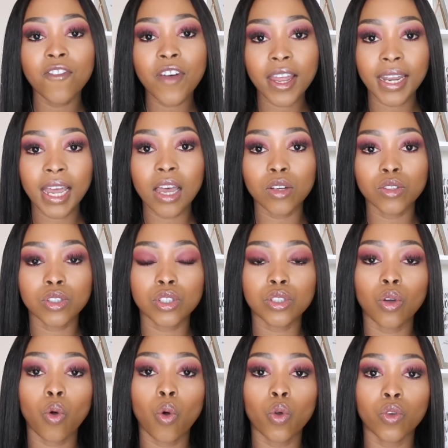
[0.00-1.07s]
find out
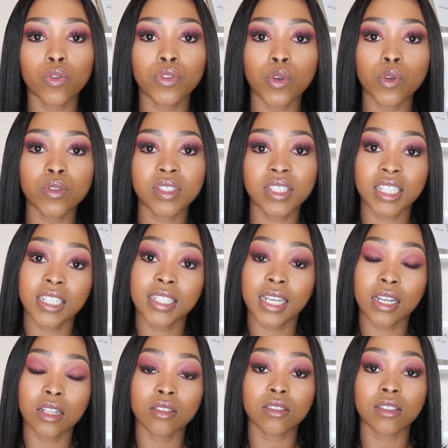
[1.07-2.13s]
all of those
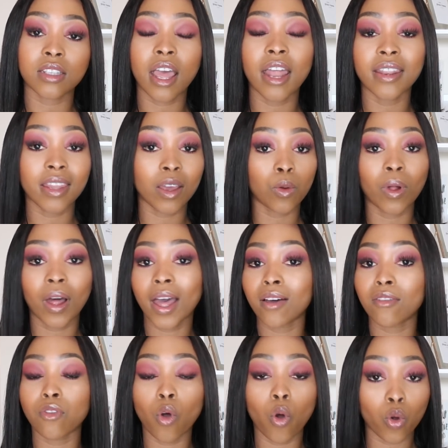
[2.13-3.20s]
details, and they will
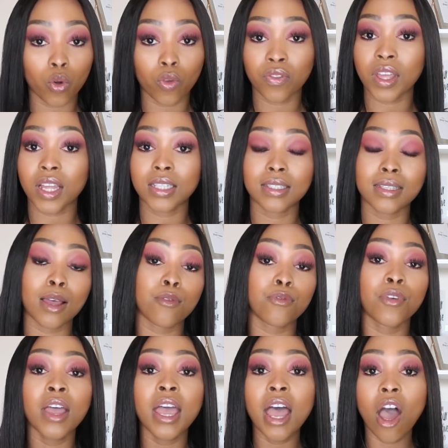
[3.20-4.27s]
have all of that
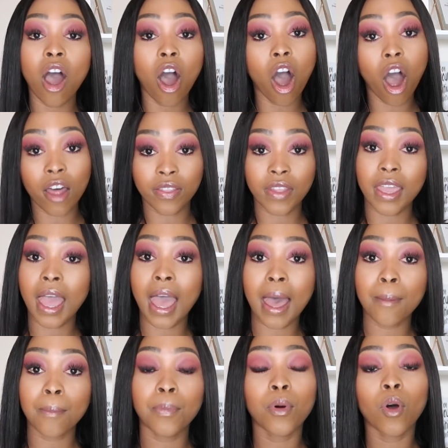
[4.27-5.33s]
stuff on their
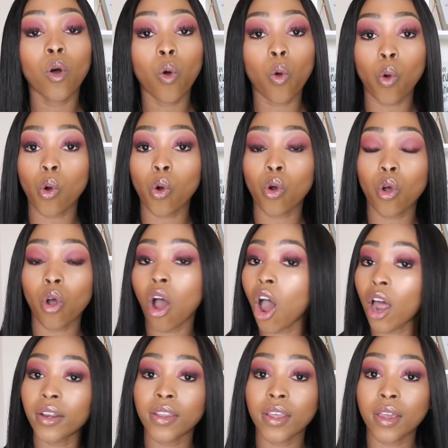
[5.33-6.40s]
app or
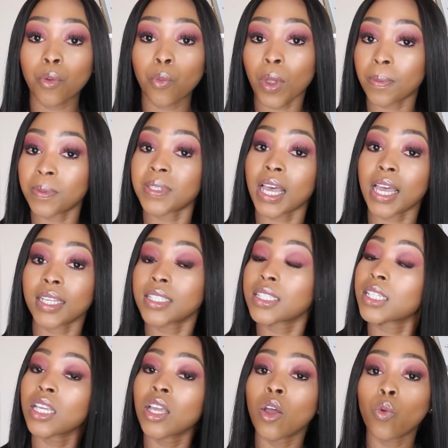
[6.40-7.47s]
on their
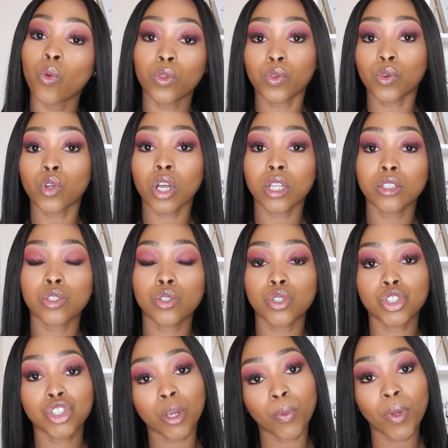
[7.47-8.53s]
website with regards to
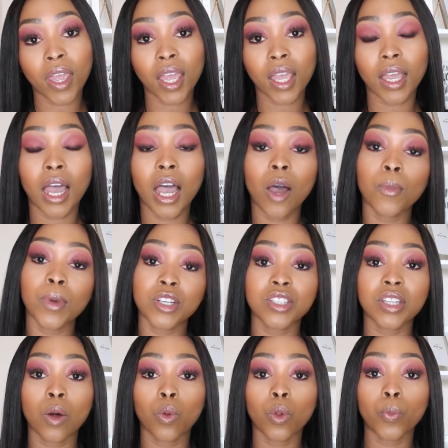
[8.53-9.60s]
shipping, how much
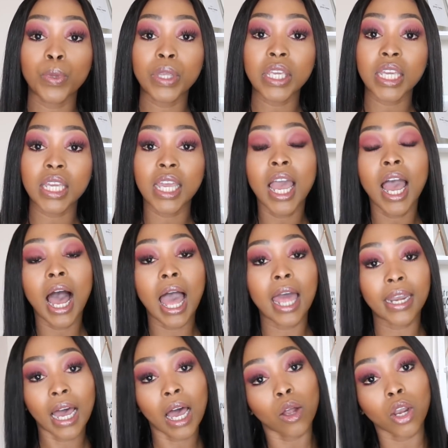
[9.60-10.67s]
that will be
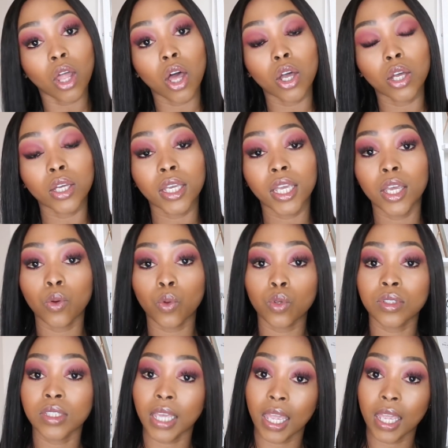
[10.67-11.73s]
and how long it
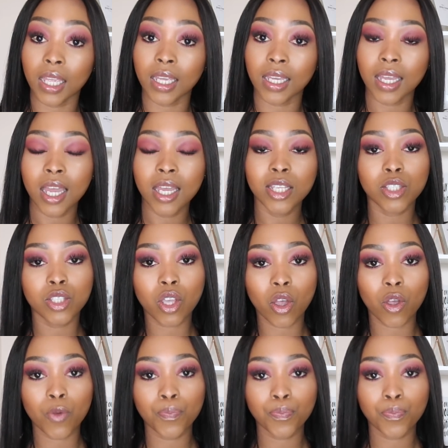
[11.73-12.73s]
will take. So